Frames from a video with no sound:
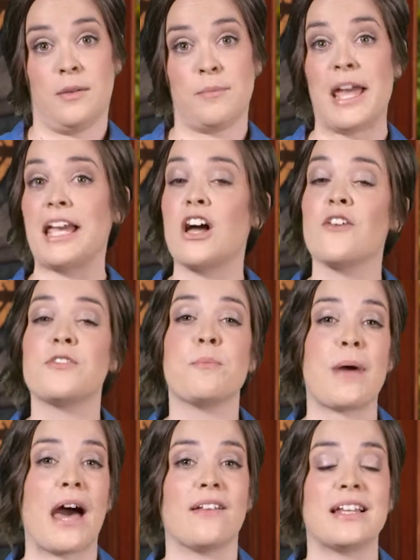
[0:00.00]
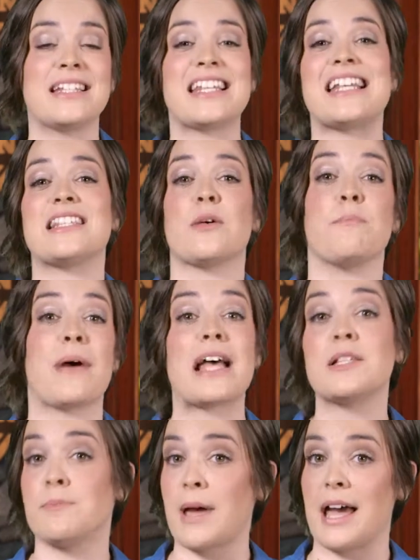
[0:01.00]
Paying off the balance is the
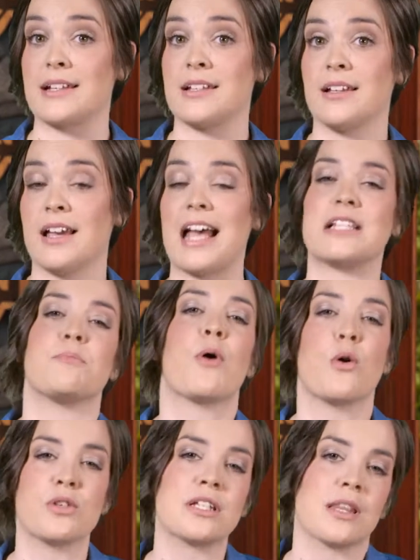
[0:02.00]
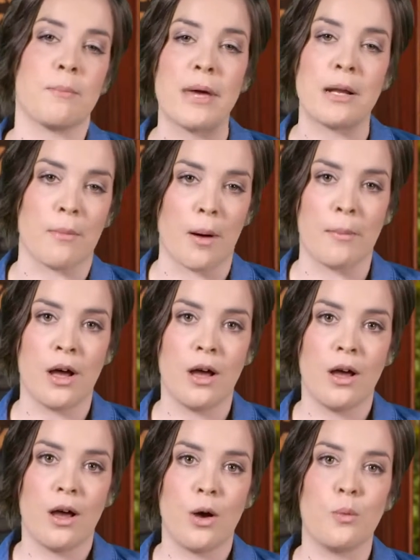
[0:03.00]
best bet, as opposed to the minimum,
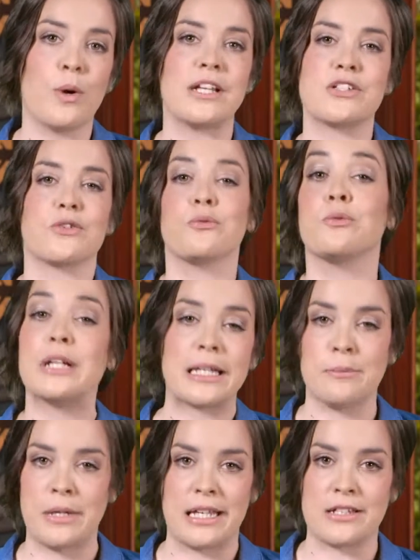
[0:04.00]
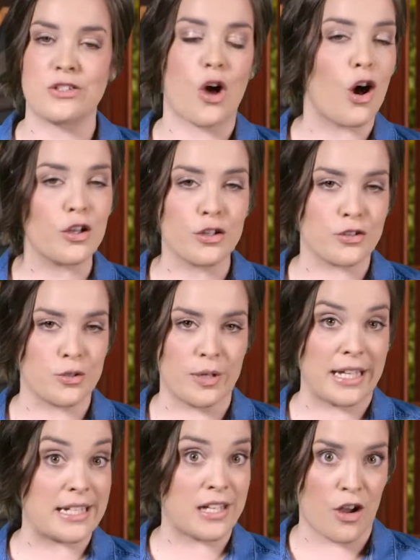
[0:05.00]
which really means all you're
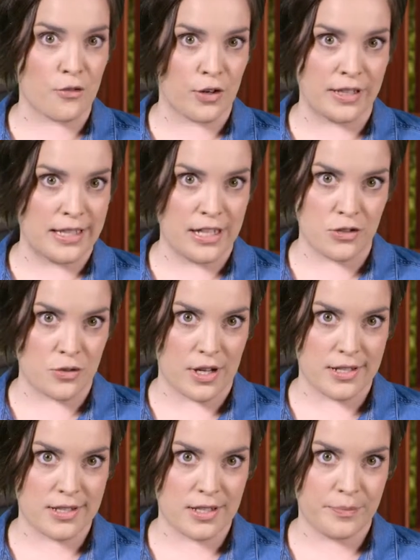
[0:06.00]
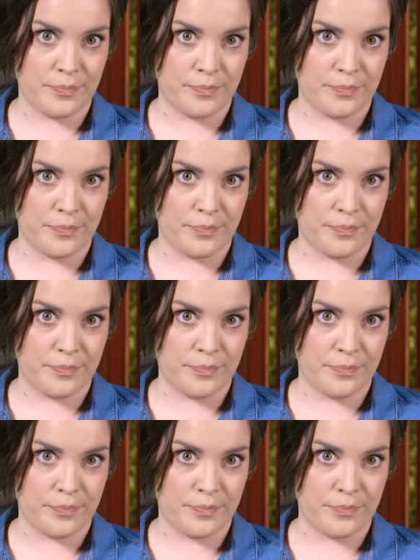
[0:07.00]
doing is covering the interest.